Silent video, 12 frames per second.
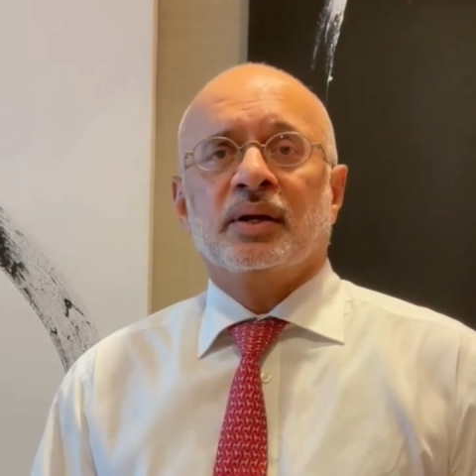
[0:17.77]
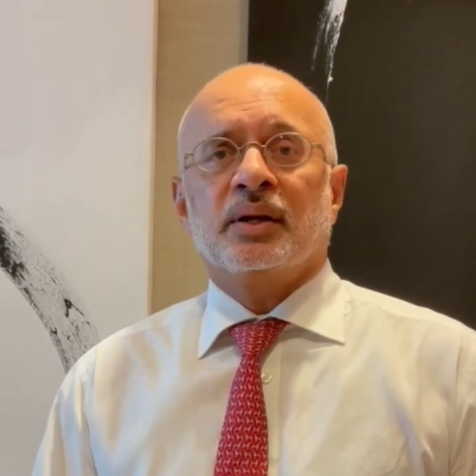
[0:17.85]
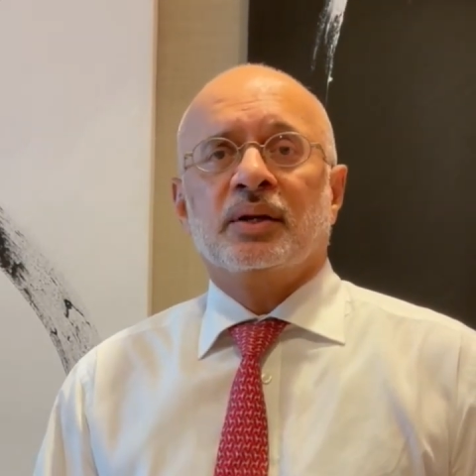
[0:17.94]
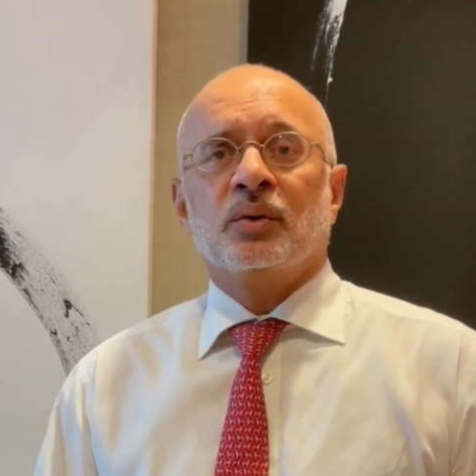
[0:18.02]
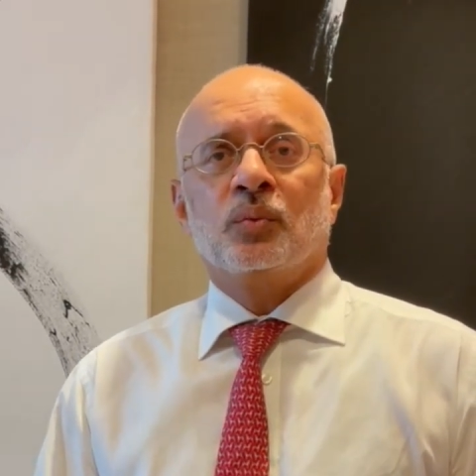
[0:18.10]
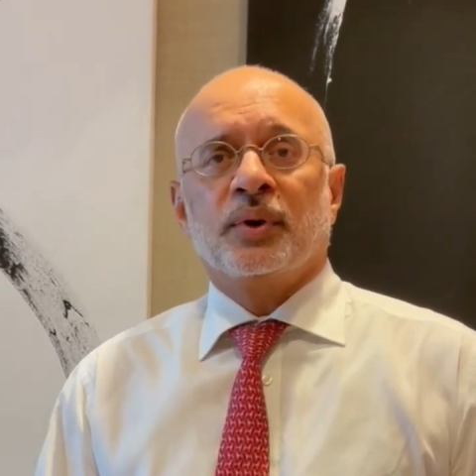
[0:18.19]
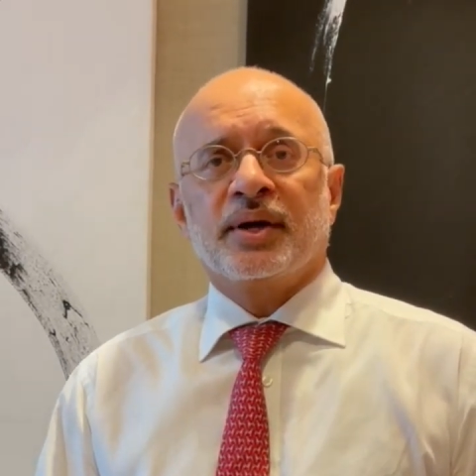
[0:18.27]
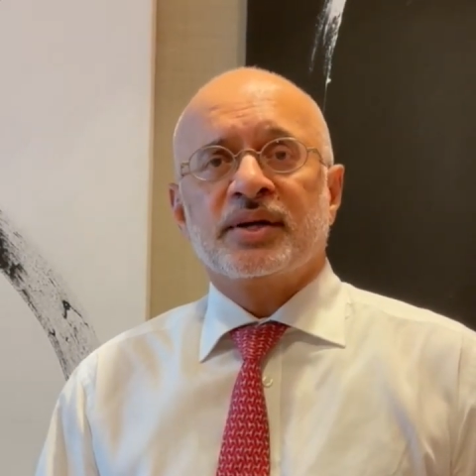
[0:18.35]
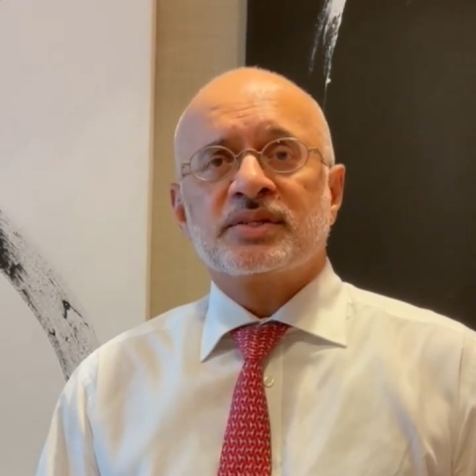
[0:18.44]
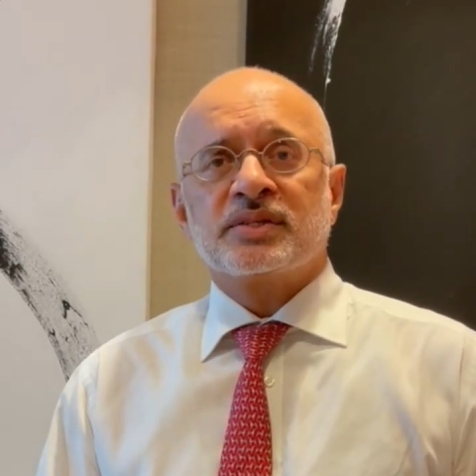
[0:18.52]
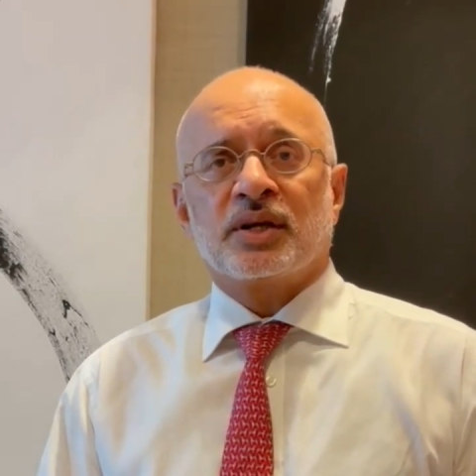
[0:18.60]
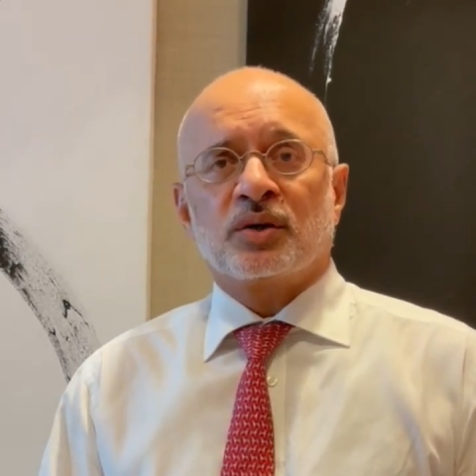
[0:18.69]
in
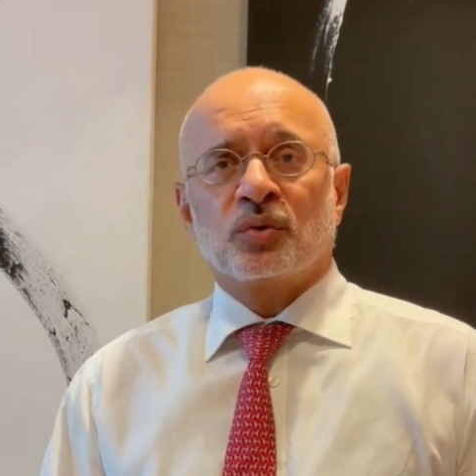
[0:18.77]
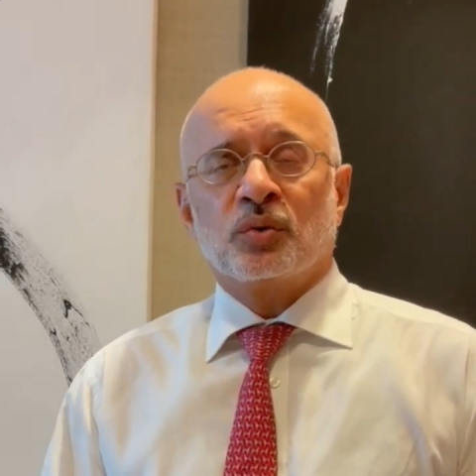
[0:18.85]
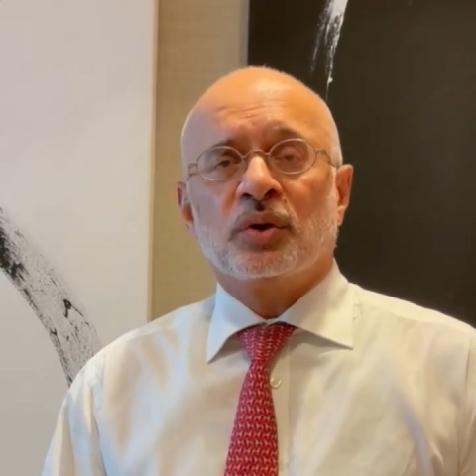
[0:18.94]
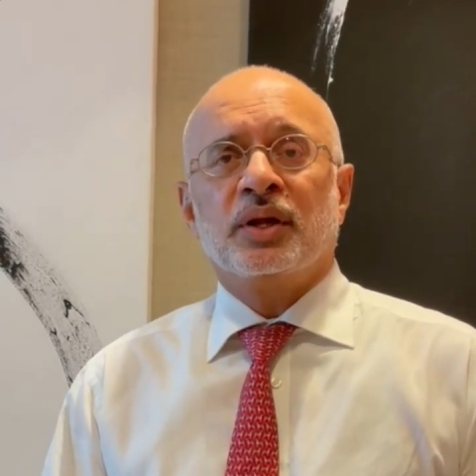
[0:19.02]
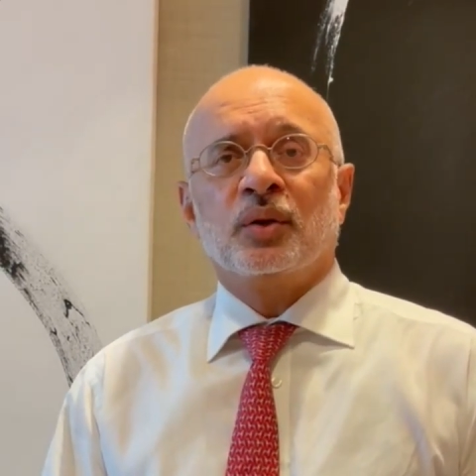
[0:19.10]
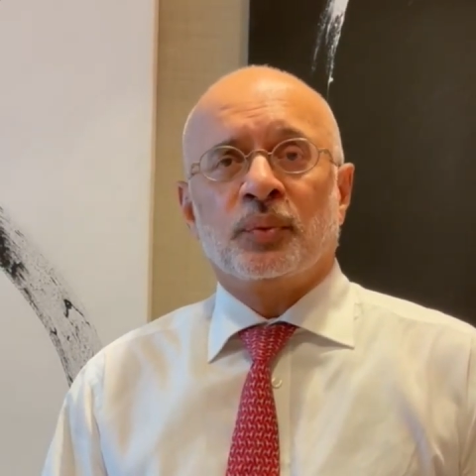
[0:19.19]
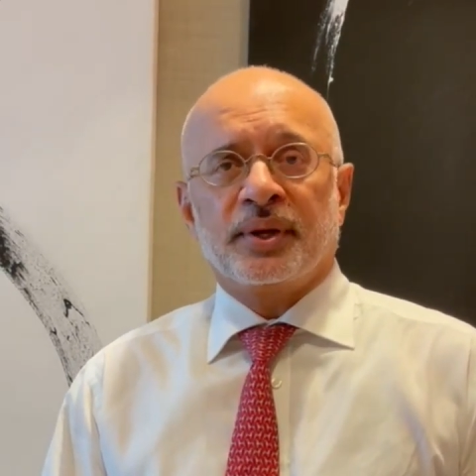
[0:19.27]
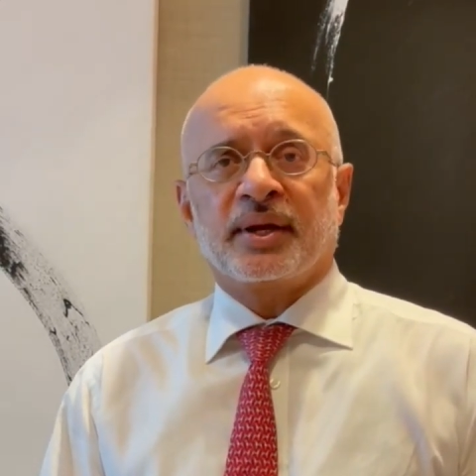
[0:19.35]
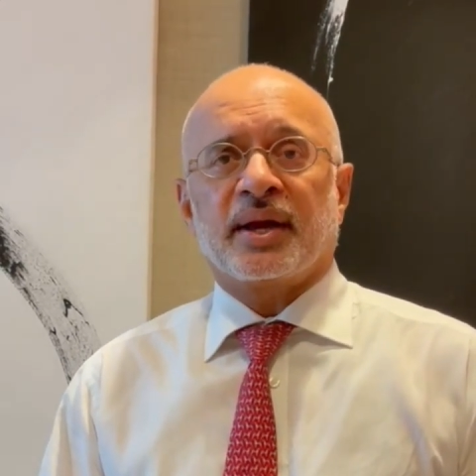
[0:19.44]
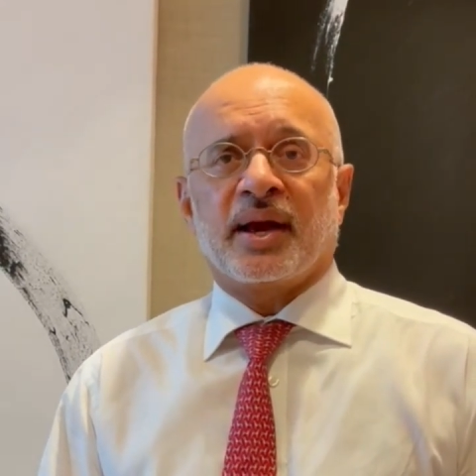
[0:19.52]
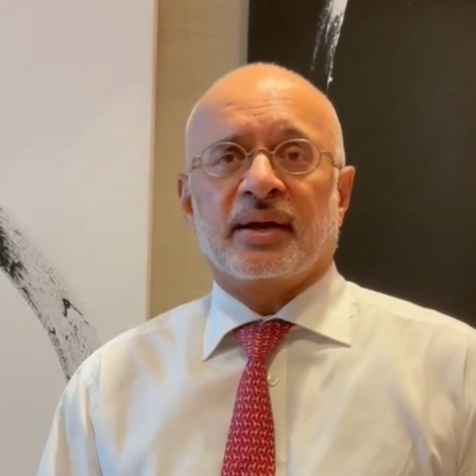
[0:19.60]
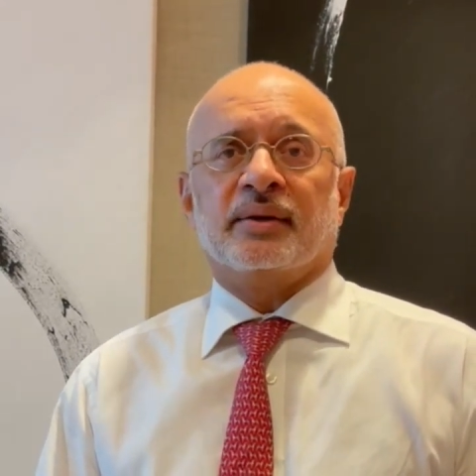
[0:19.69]
ways that only we
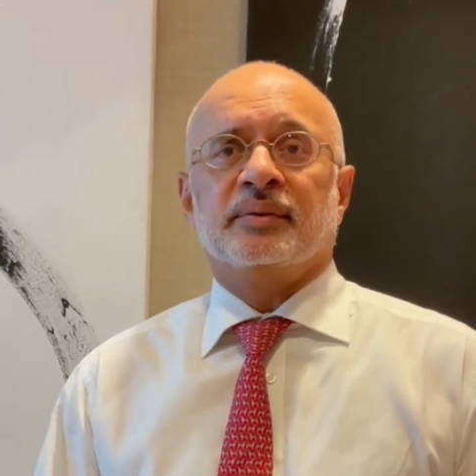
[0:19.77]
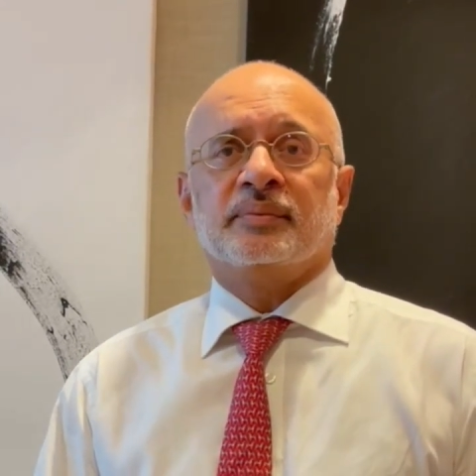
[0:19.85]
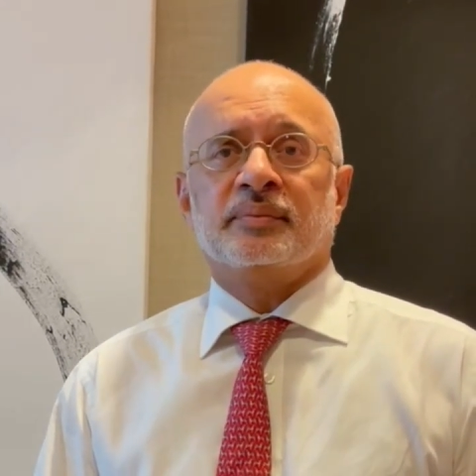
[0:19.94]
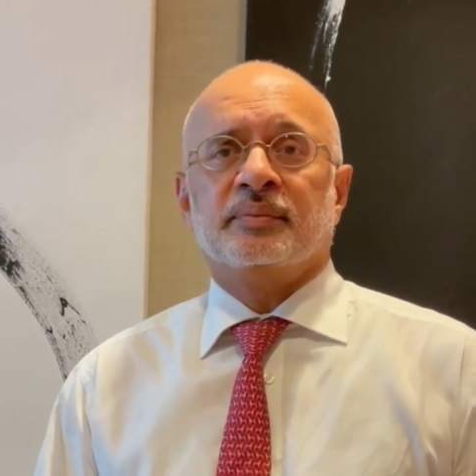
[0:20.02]
can.